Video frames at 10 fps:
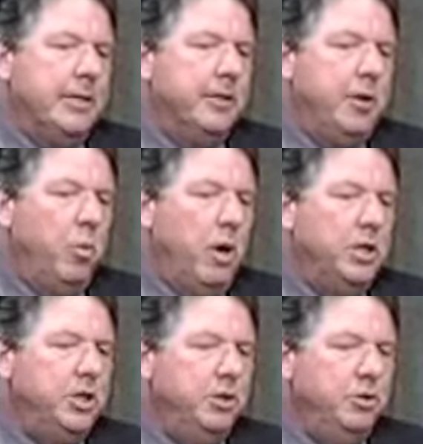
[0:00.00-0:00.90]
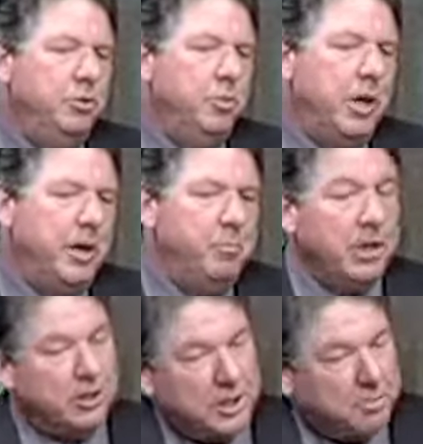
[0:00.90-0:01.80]
they want to
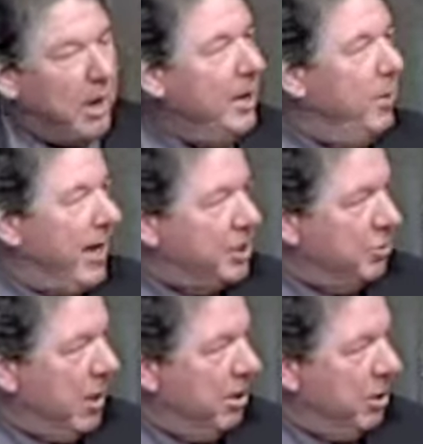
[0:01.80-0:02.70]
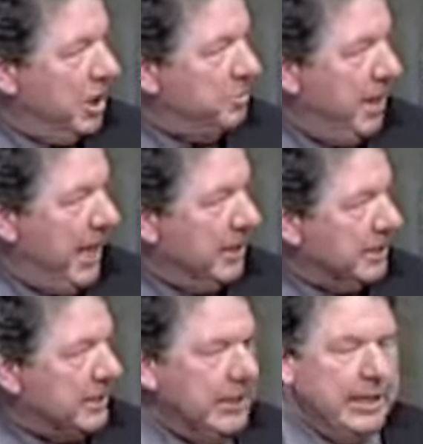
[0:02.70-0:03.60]
build this bypass around Los
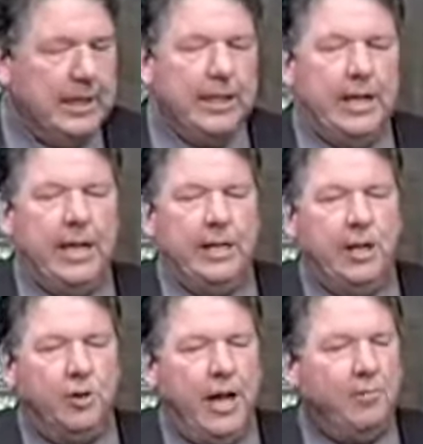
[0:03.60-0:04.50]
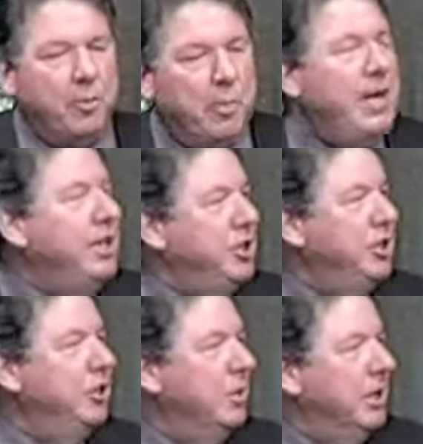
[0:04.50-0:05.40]
Banos, and they don't have the money to
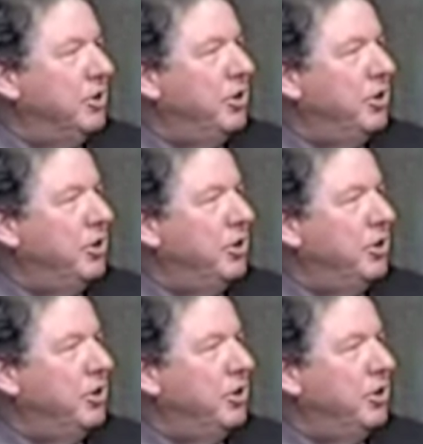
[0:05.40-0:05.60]
do it.